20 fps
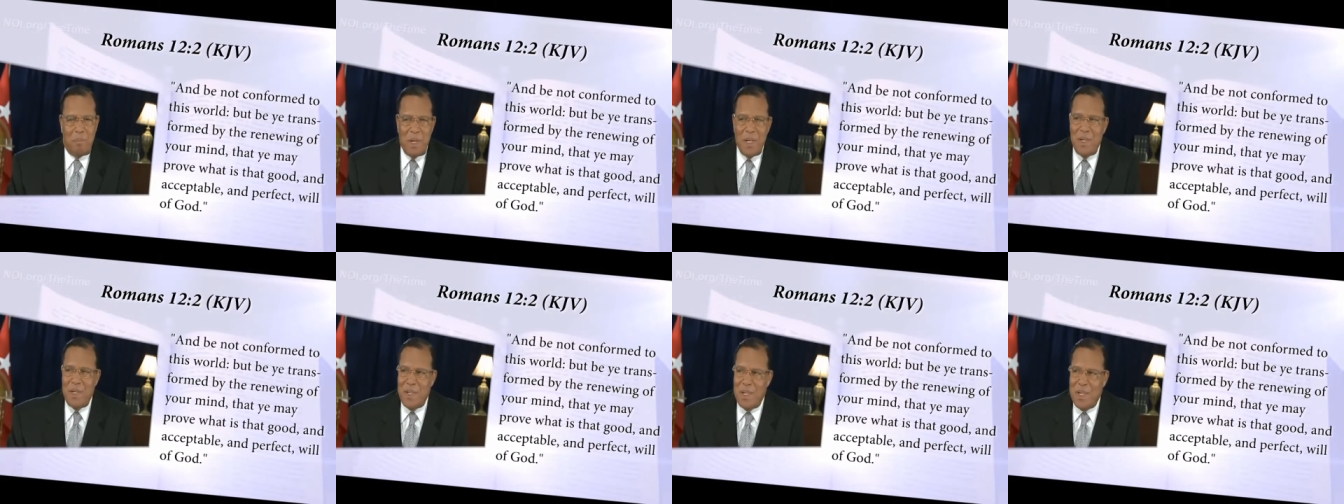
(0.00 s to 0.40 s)

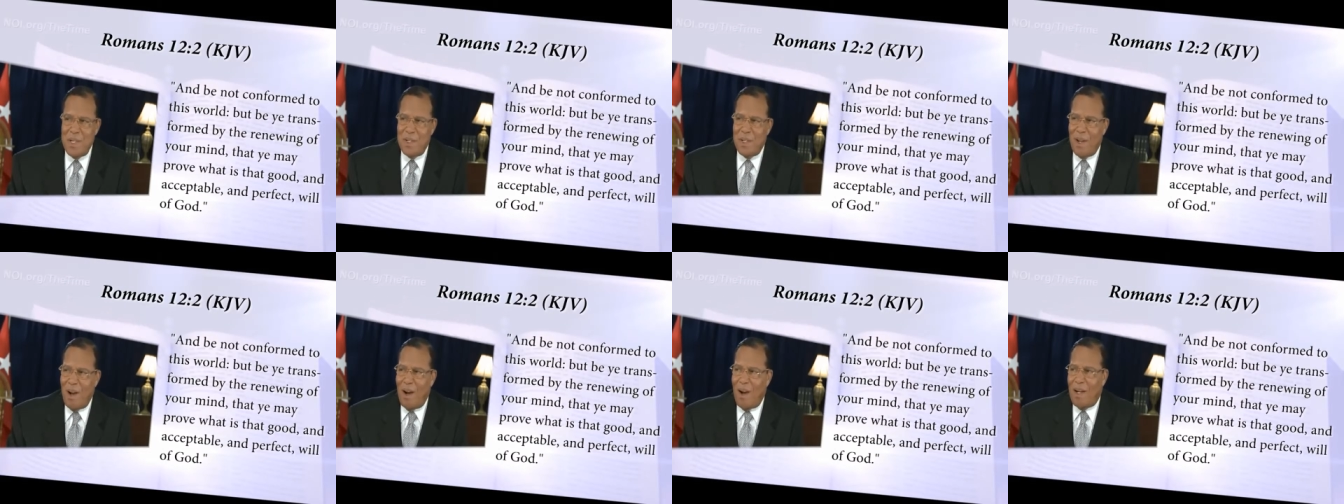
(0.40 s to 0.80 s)
"Be
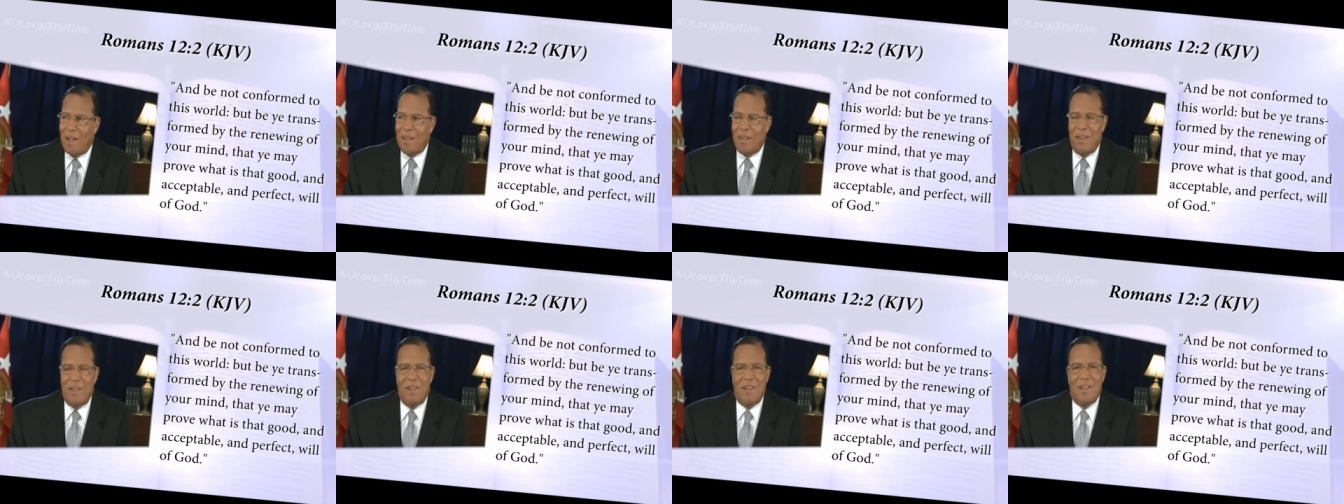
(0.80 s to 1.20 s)
ye
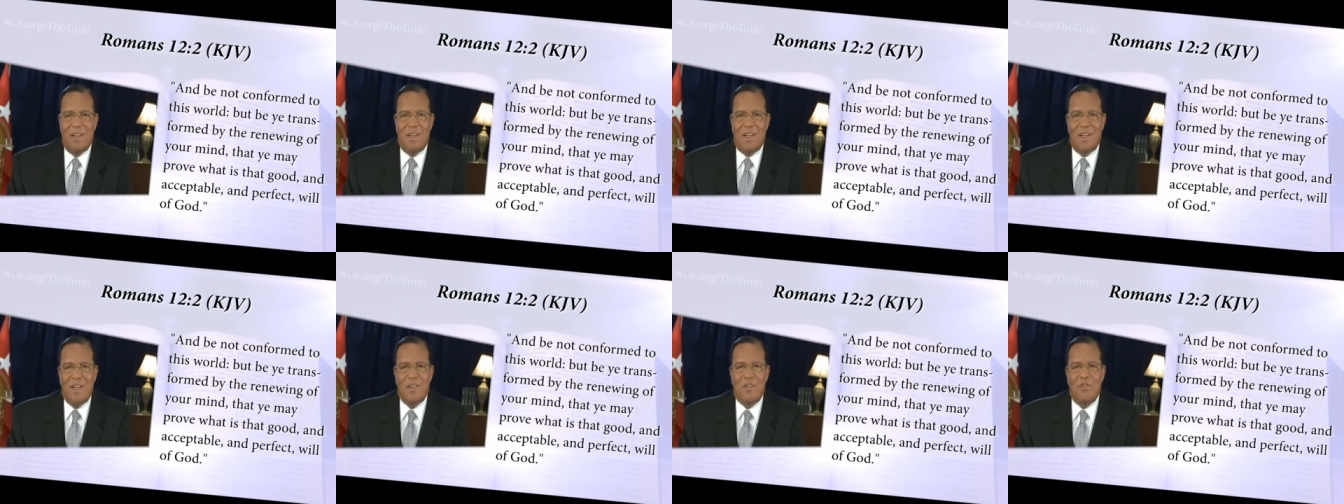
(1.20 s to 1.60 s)
not
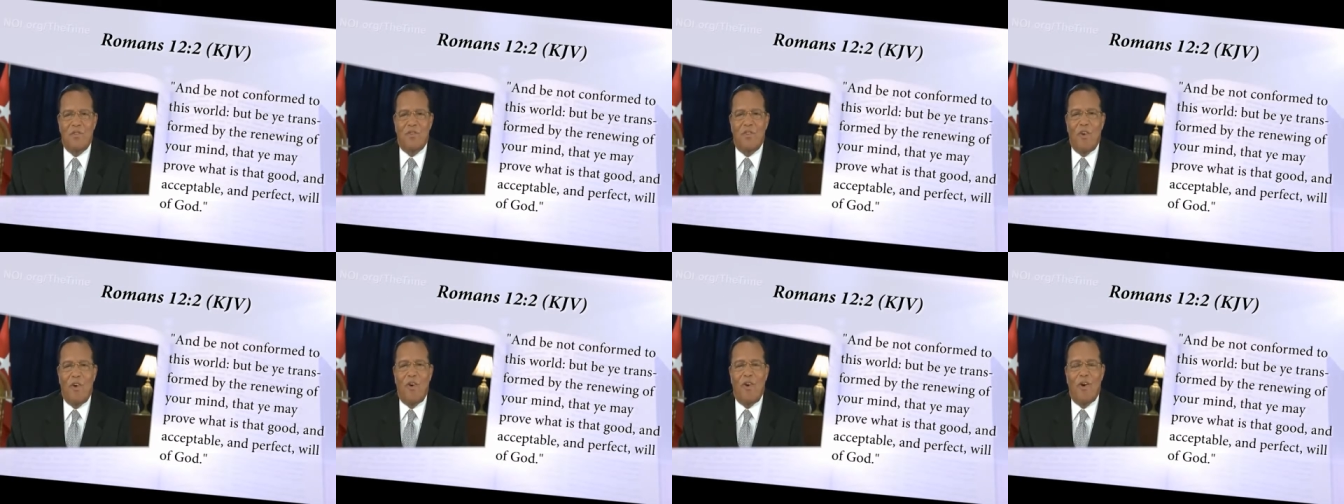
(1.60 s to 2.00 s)

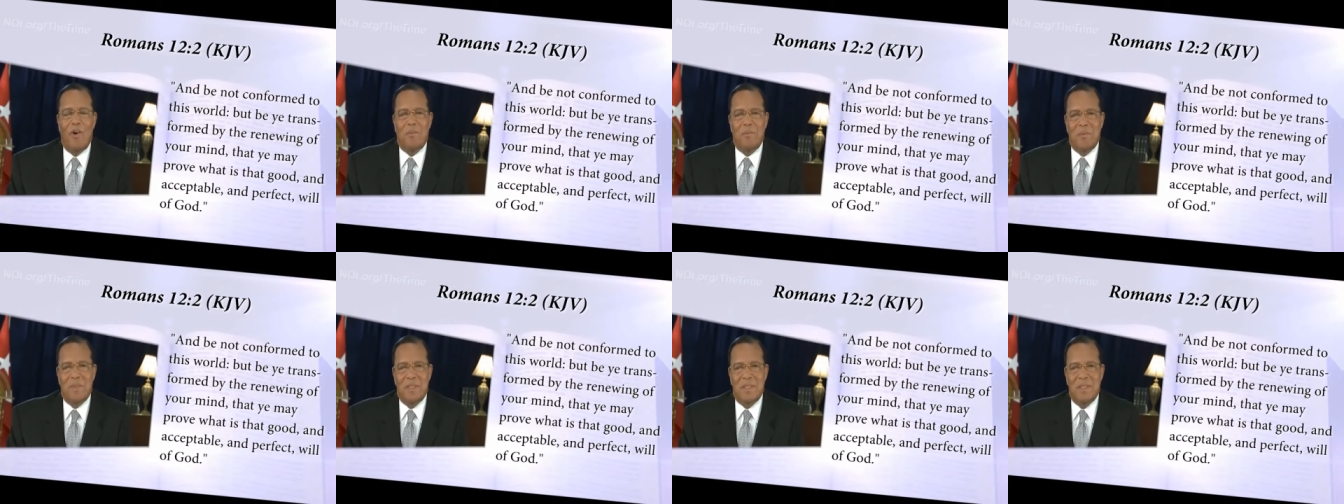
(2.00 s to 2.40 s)

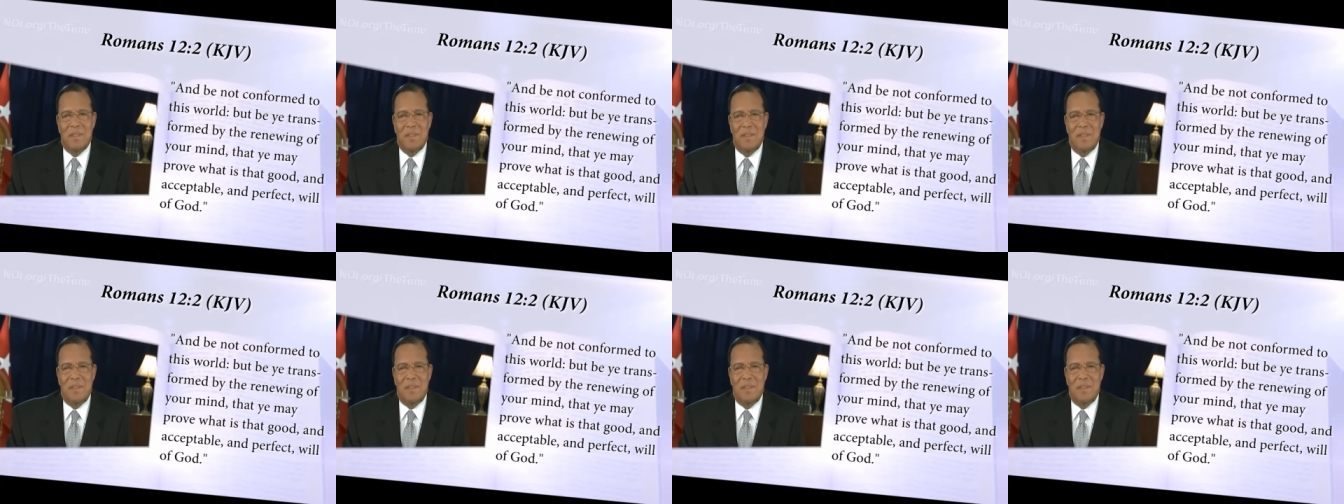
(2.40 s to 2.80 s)
conformed
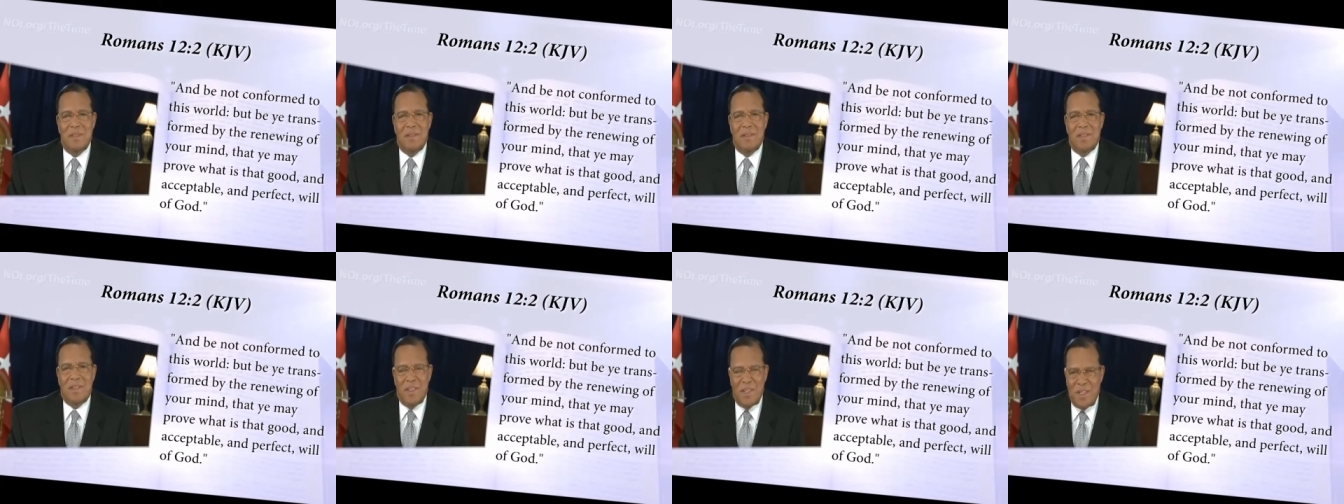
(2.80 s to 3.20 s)

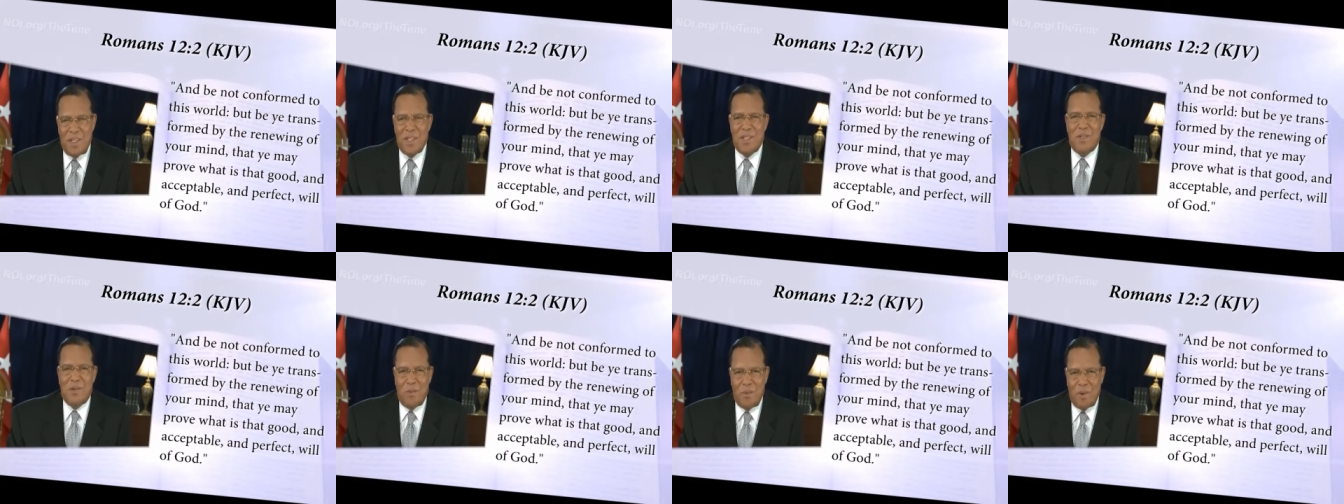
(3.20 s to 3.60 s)
to
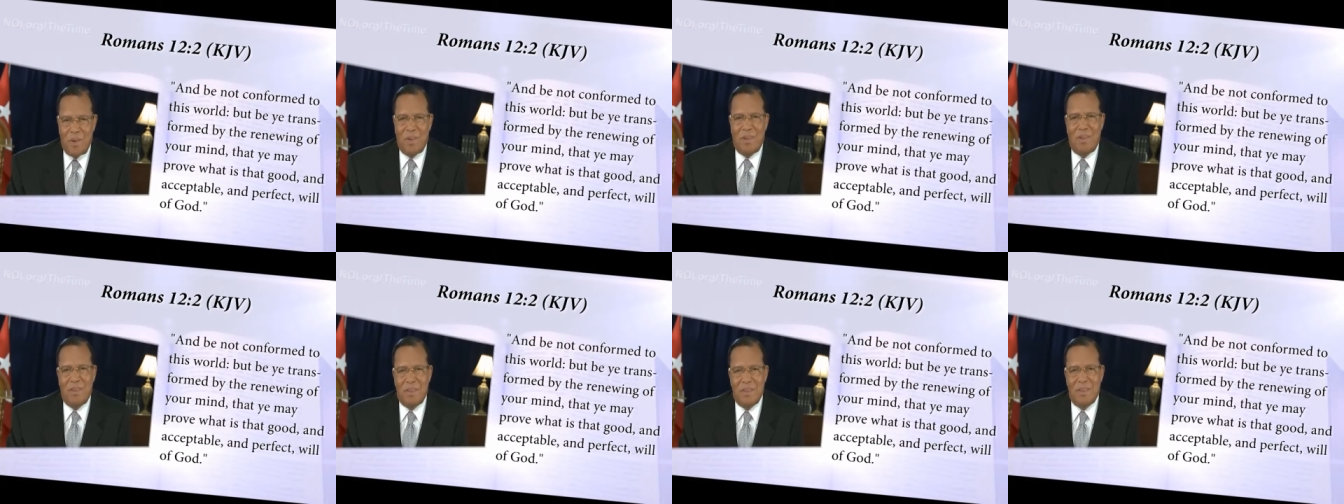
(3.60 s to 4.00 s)
this
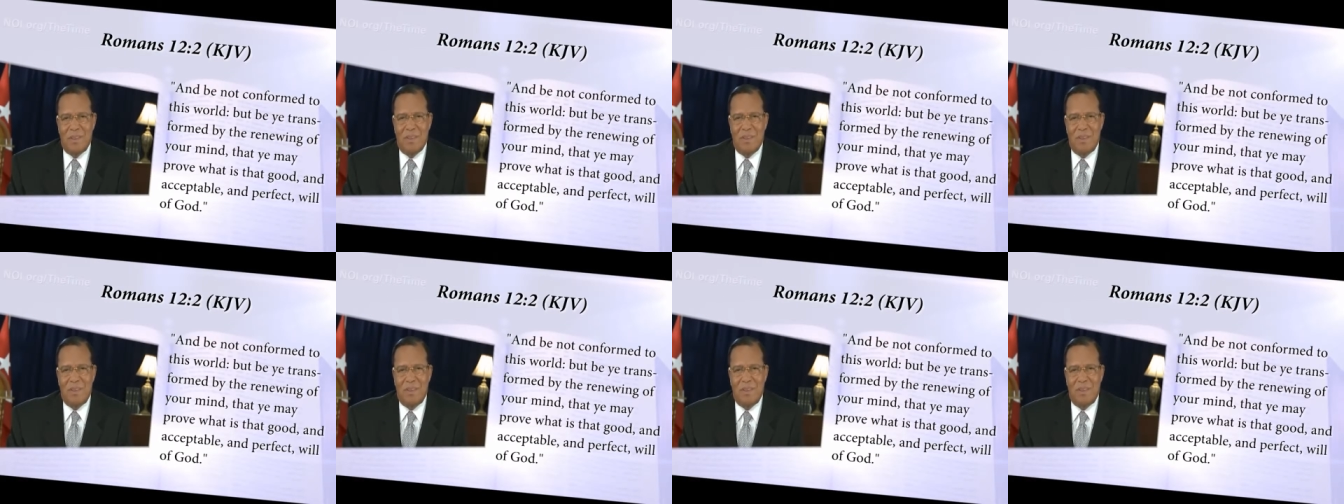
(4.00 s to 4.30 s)
world.